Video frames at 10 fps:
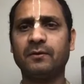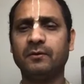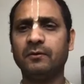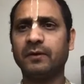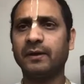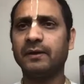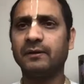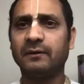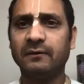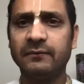Okay,
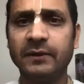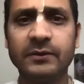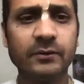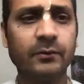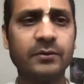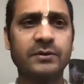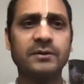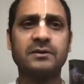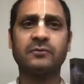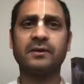if there is no questions, we